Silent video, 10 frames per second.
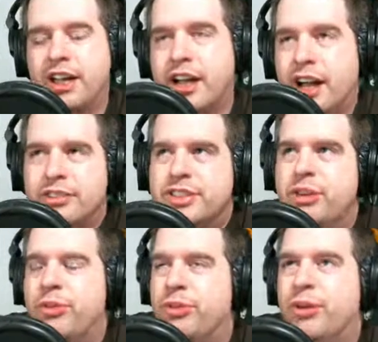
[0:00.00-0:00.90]
I'm just
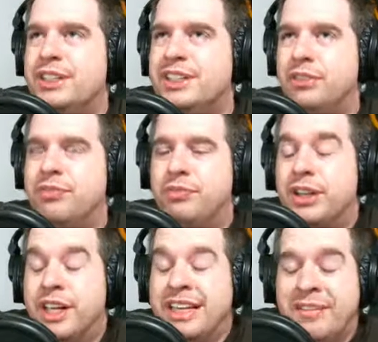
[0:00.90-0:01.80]
saying, Resident Evil, but
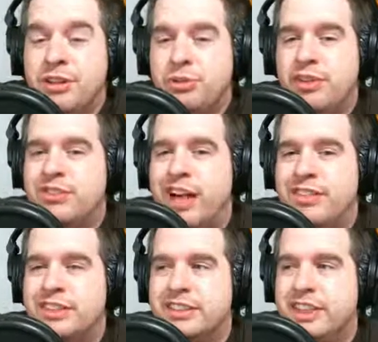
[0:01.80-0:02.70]
the difference between
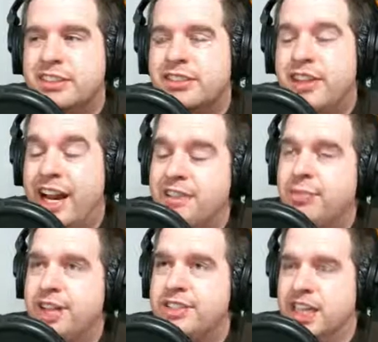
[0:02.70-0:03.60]
5 and 6, I didn't
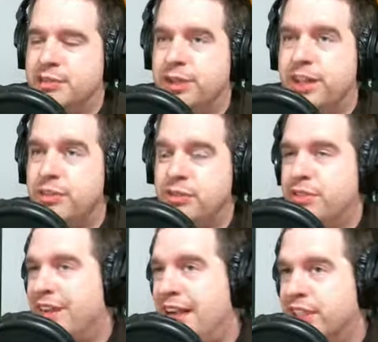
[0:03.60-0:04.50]
play 6, but the difference between
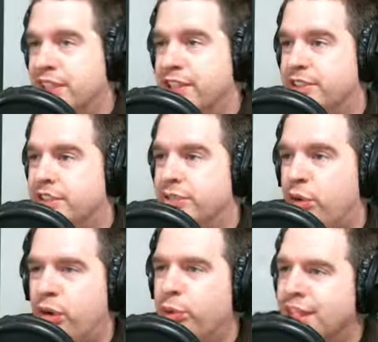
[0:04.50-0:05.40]
5 at least, and
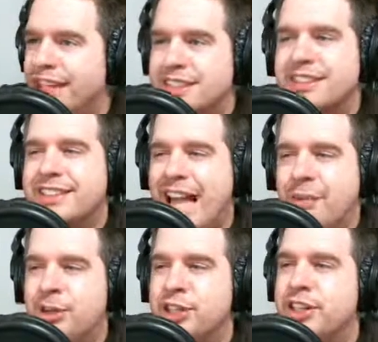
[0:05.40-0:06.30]
4 really isn't
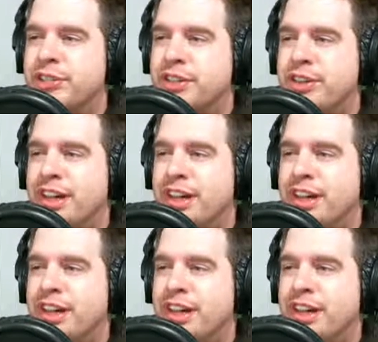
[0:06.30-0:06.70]
that much different.